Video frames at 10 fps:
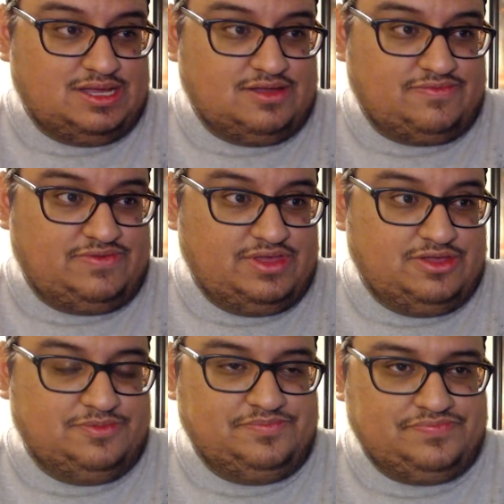
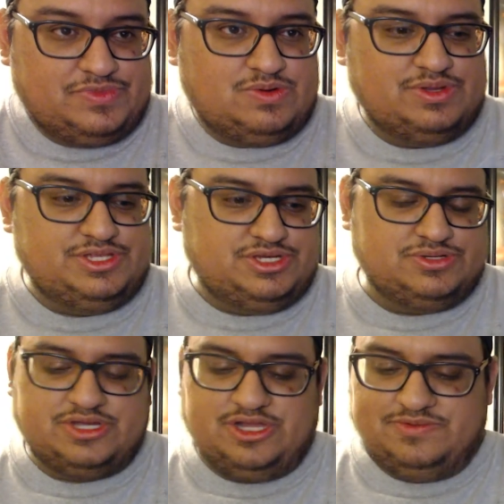film where the Joker
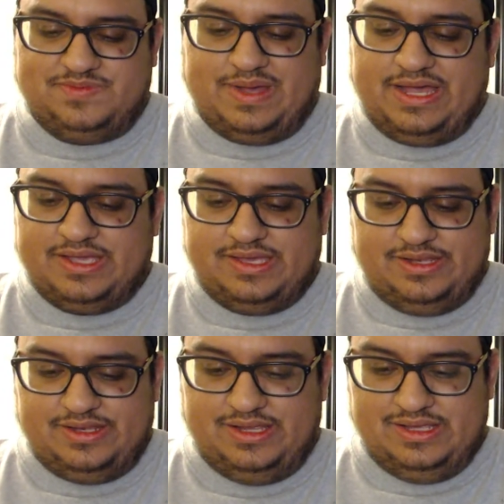comes back.
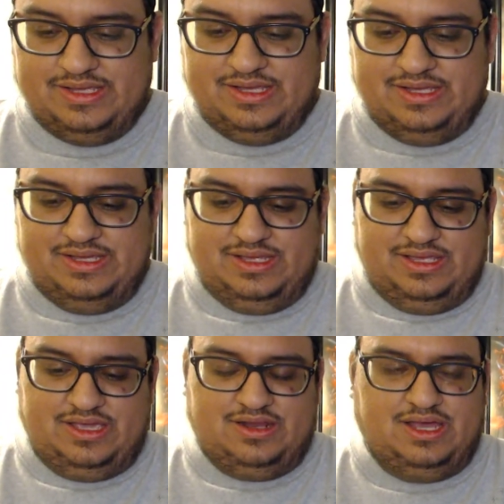And
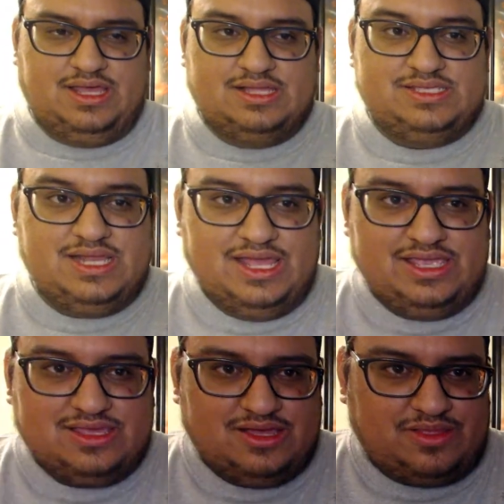you know, I did like
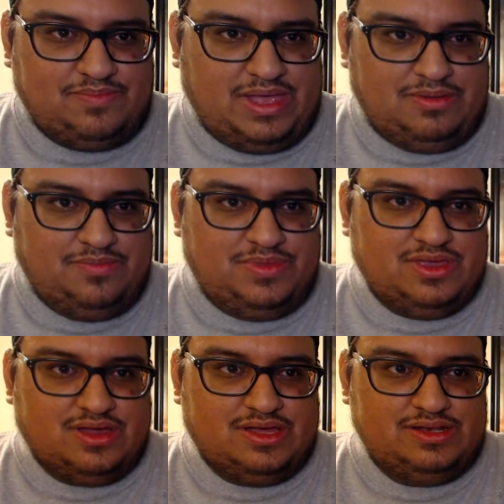the Batman
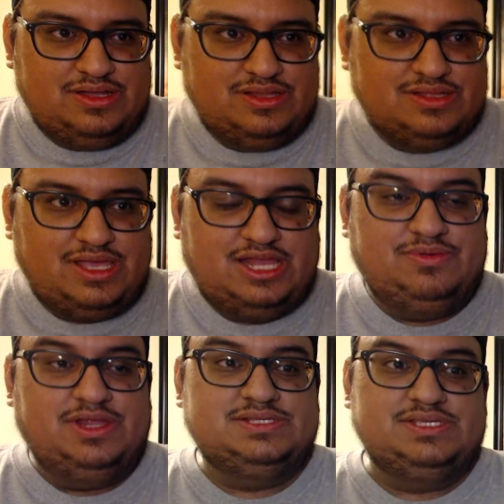Beyond
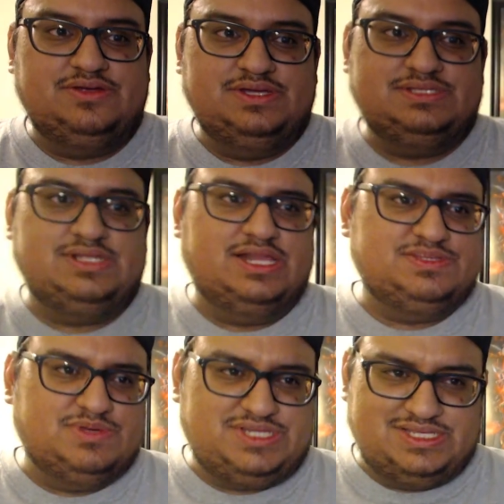animated series, not as
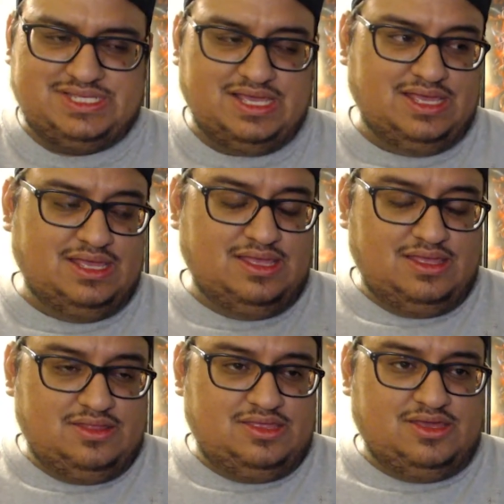much as
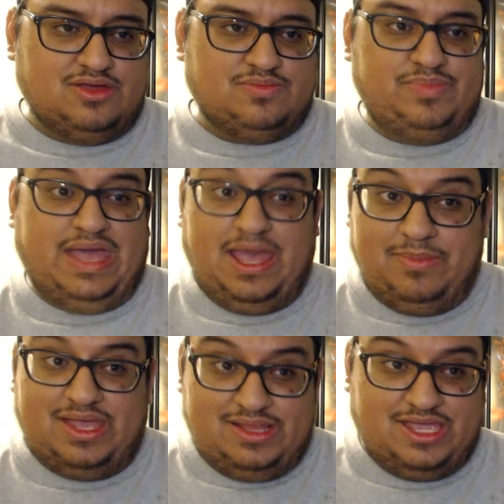
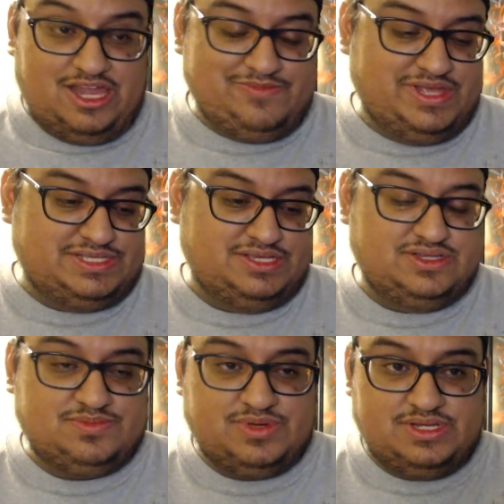Batman the animated series,
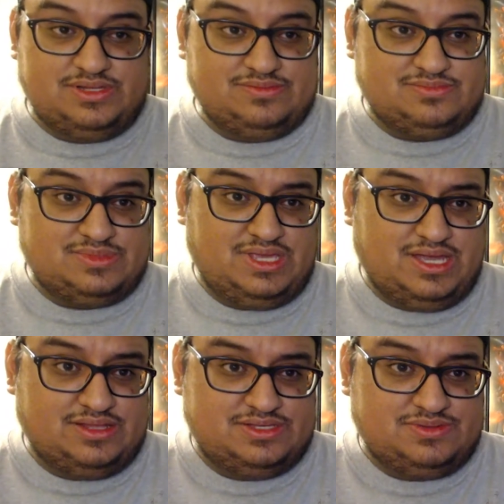but yeah,
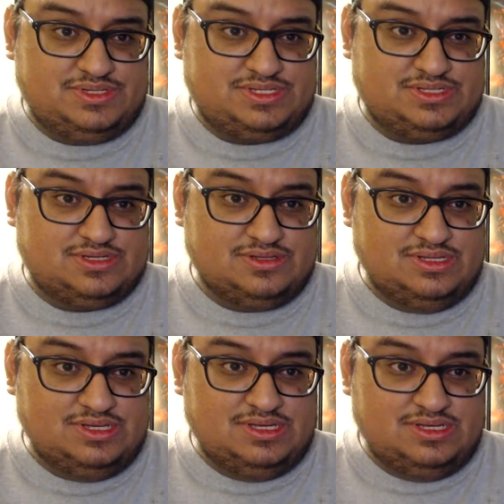this one is still
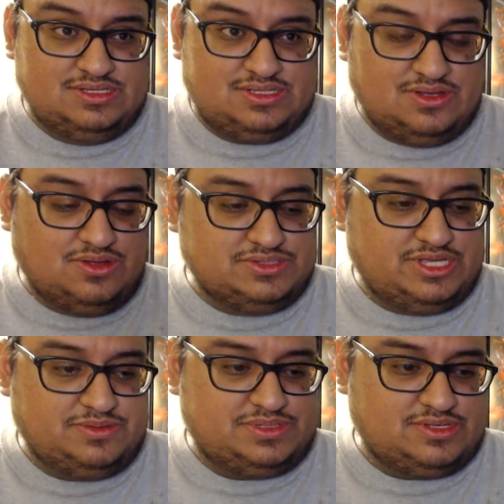holds
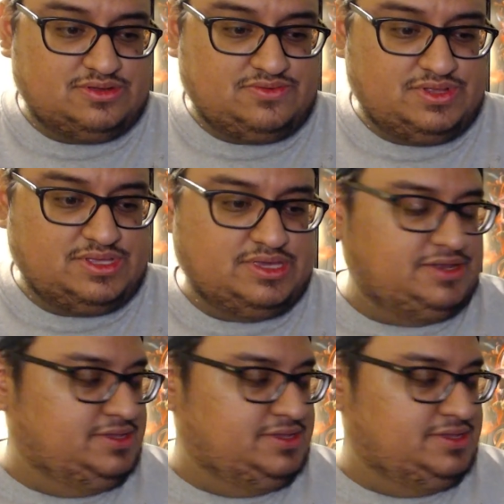up, still really good.